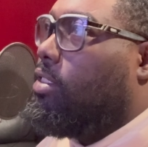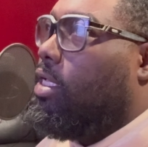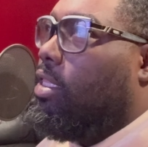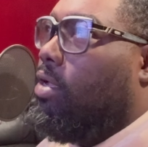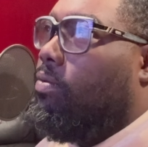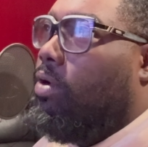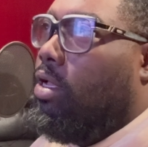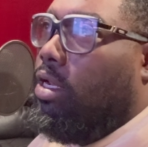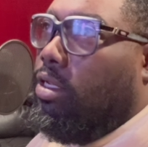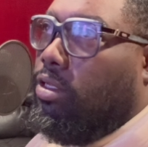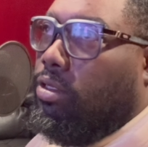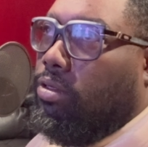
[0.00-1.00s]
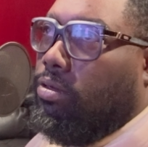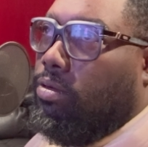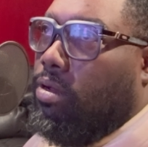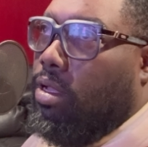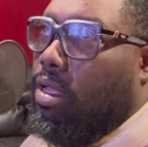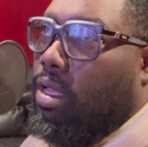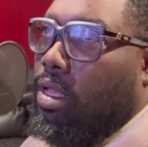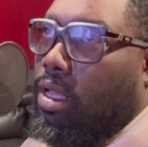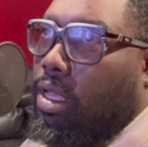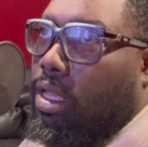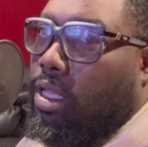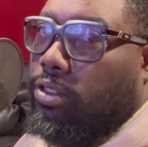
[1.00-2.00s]
thing that we're going to do
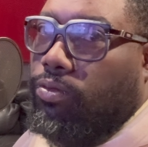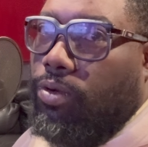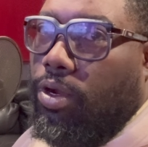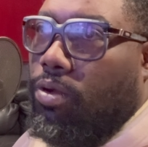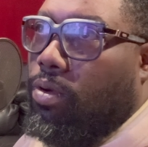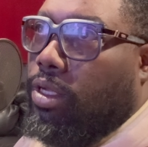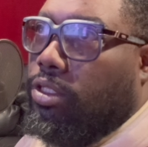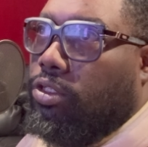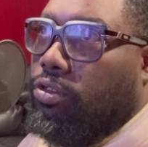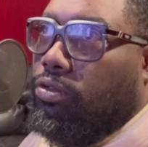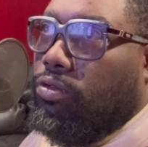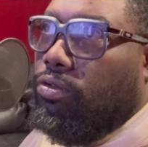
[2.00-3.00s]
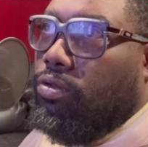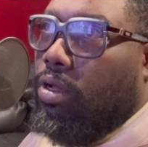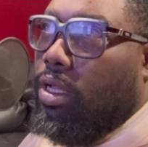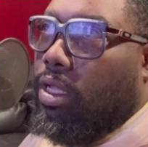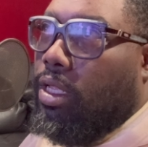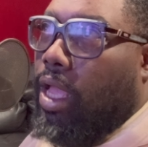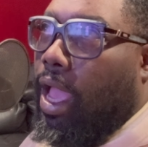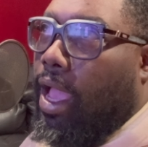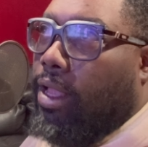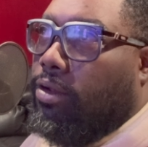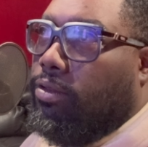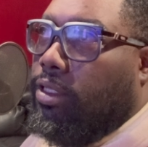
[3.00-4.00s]
is we're going to
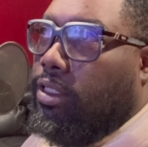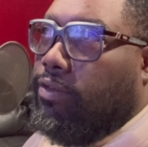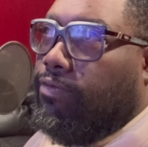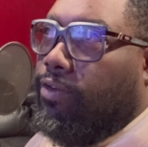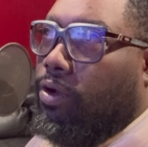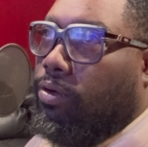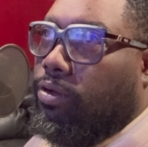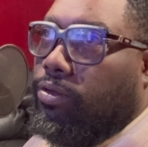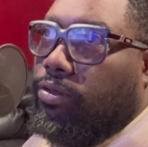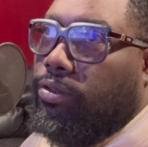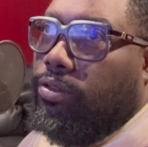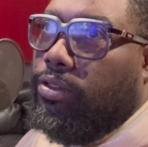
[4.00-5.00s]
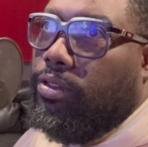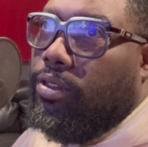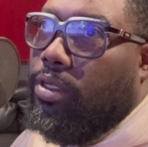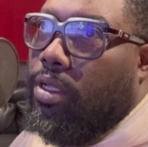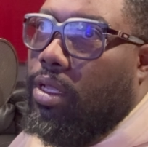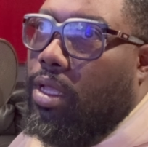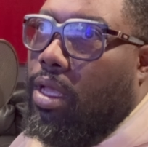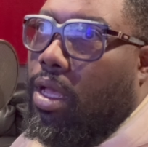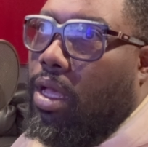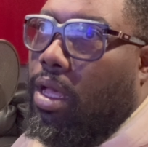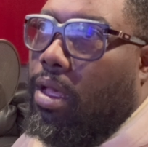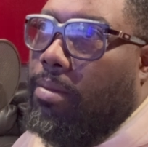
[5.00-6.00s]
handle these vocals.
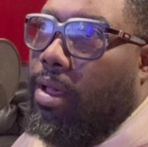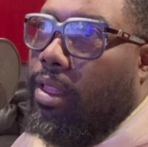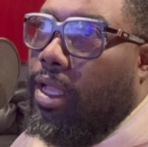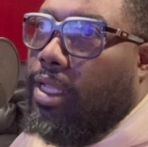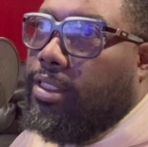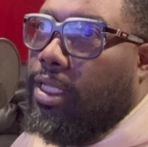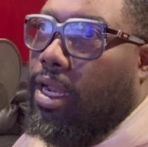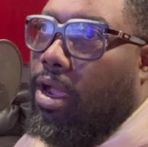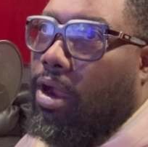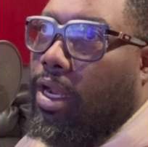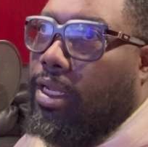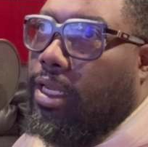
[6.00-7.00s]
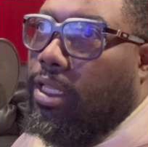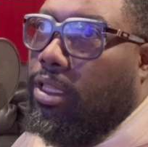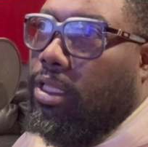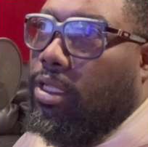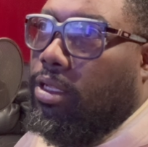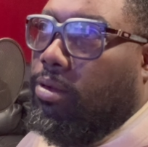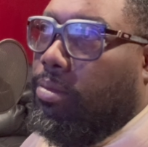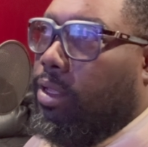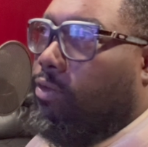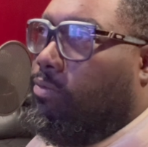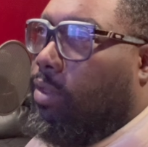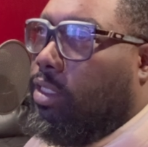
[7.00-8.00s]
Like I said, I already did a little bit
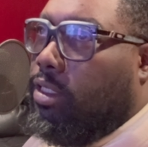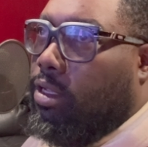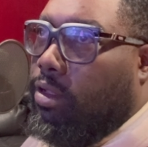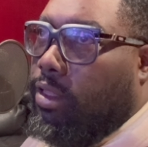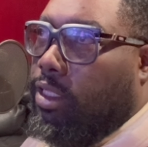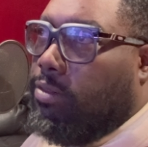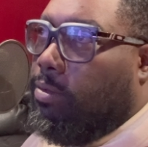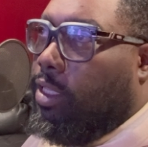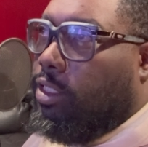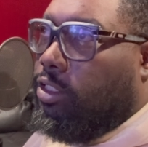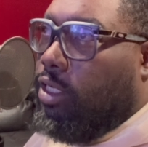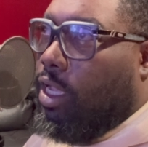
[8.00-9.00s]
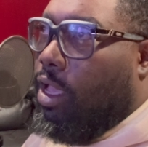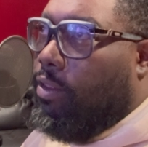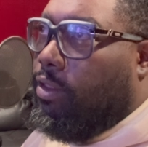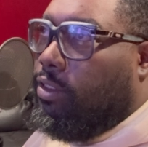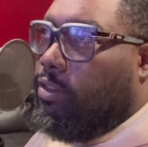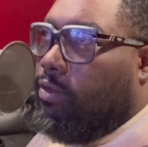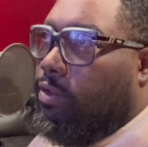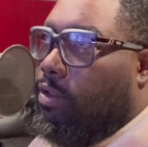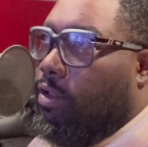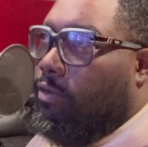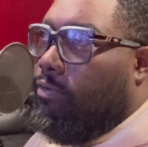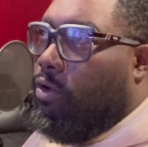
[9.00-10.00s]
of mixing on this, but let's check out this
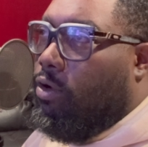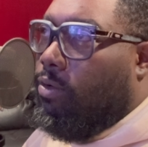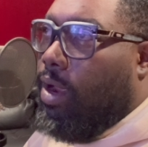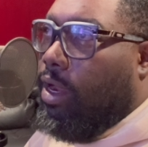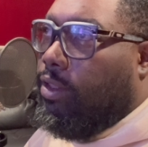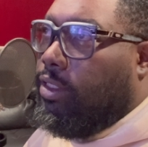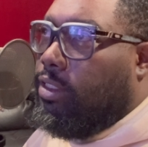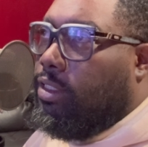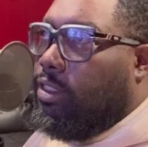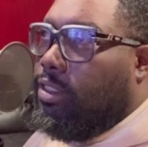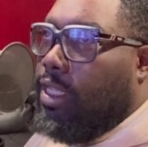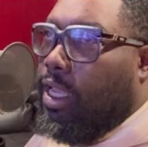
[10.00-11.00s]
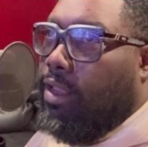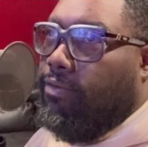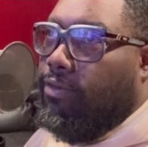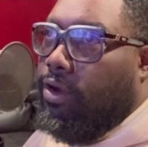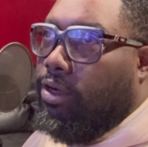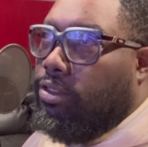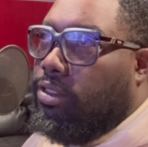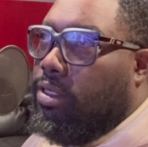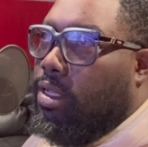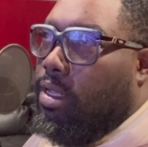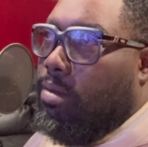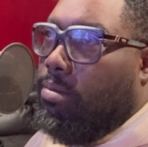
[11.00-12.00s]
vocal right here. This is the second verse,
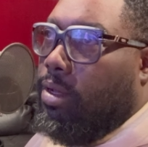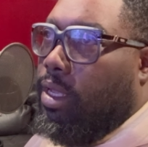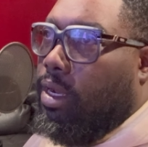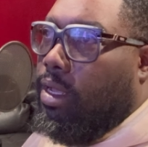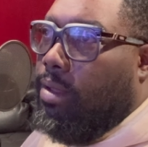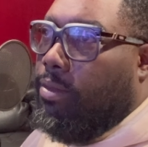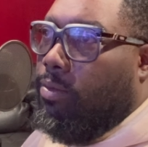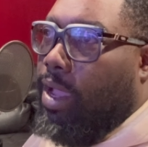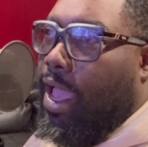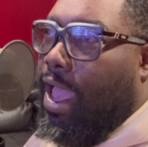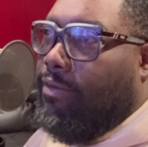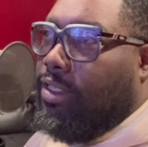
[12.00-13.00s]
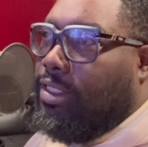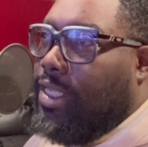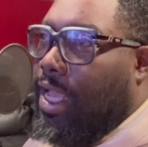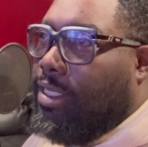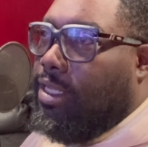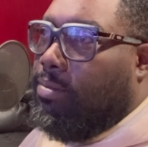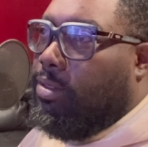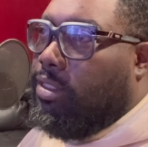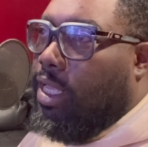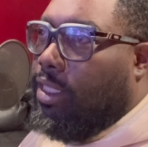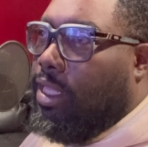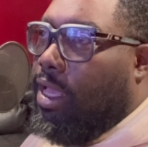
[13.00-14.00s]
but the way I have it stacked up, it's
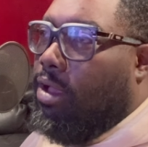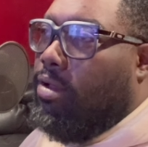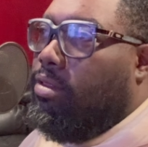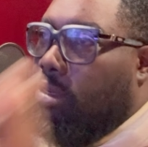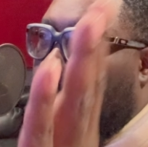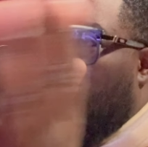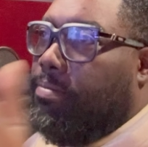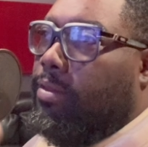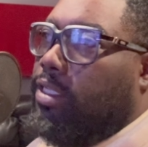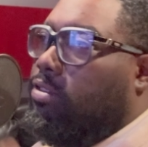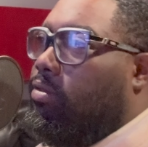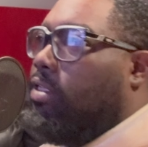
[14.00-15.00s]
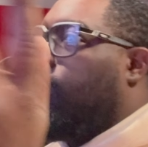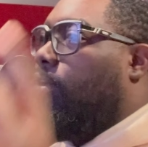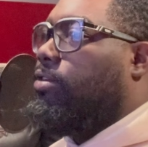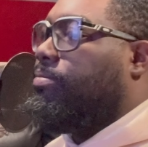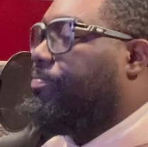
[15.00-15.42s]
like that. Oh, you know what? Let's do this first.